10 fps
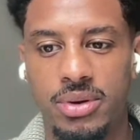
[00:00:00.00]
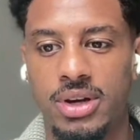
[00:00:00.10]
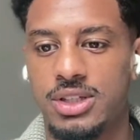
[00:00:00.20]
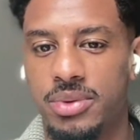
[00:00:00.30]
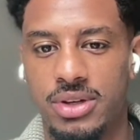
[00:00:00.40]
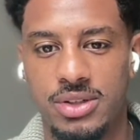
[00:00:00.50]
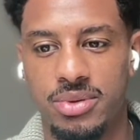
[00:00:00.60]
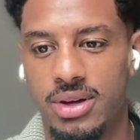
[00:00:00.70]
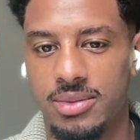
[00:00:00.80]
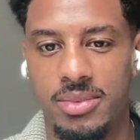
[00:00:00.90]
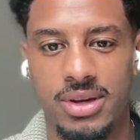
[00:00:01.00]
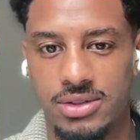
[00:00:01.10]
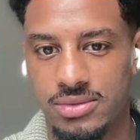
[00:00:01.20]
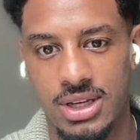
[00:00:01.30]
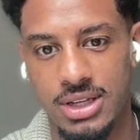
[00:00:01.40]
experienced product
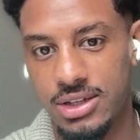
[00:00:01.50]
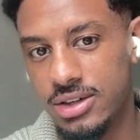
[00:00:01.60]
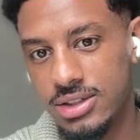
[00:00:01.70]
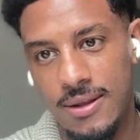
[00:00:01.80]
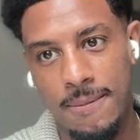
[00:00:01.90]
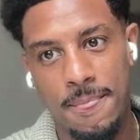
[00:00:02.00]
manager with 10 years.